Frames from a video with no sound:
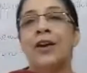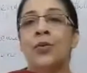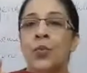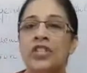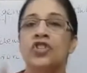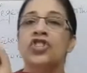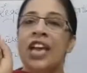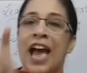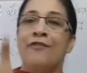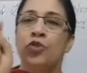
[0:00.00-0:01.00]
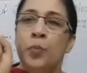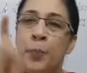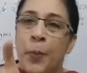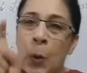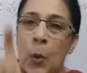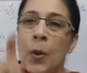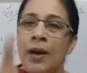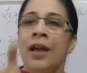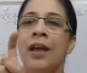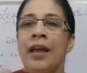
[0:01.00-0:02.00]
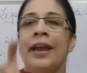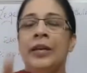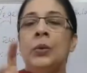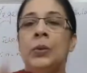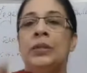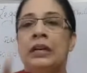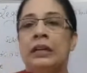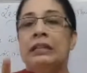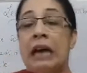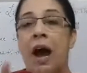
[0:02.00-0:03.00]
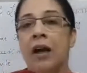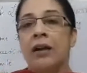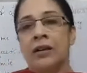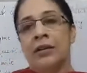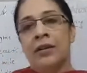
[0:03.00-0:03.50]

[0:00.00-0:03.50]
which they have to bore into the dark,